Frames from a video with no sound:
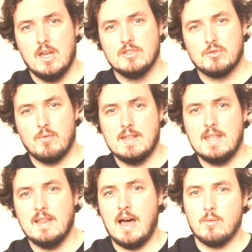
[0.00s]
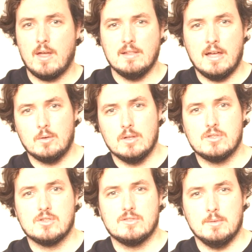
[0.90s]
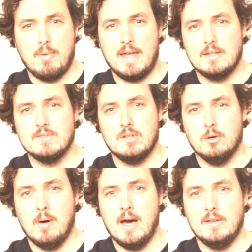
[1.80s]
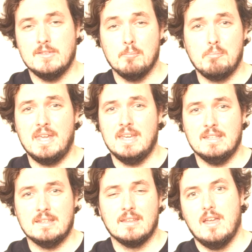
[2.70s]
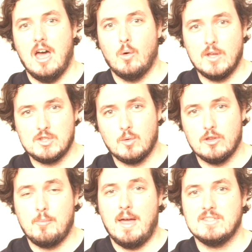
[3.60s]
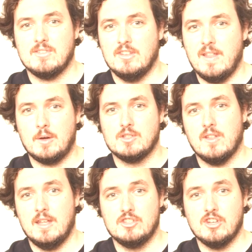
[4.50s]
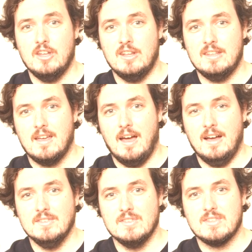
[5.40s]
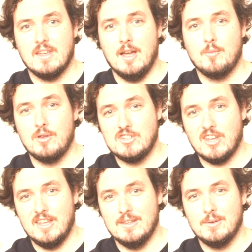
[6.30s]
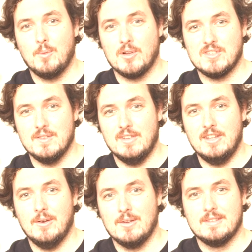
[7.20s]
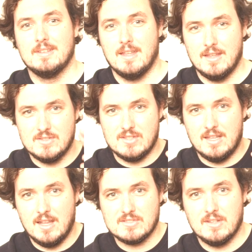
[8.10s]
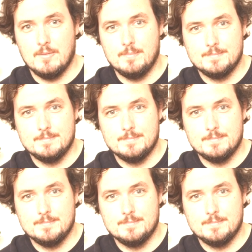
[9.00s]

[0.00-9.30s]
to really allow that language to bed into your mind and being. I wish you all the best in your language learning journey, and I appreciate you watching the video. See you next time.